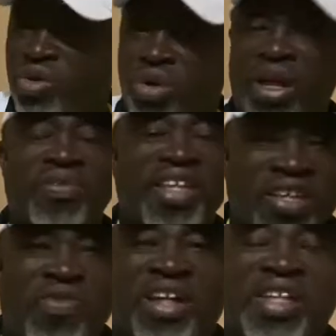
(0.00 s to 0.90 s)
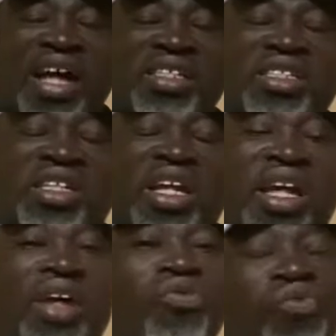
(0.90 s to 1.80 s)
God has given us that
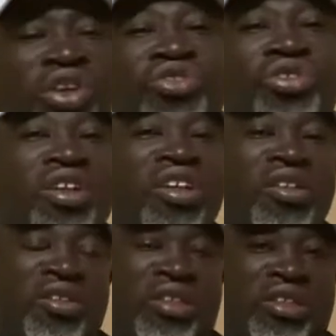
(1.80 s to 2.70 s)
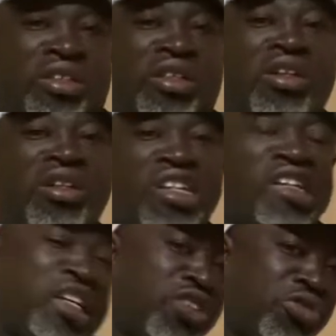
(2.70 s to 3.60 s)
uh, victory
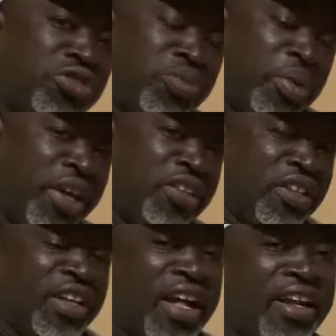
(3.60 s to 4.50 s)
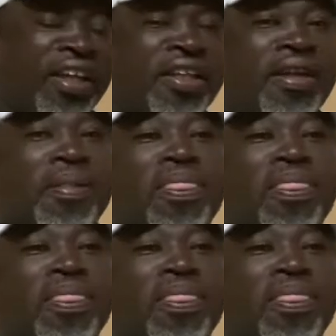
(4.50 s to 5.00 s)
in case of sprint in Ghana here.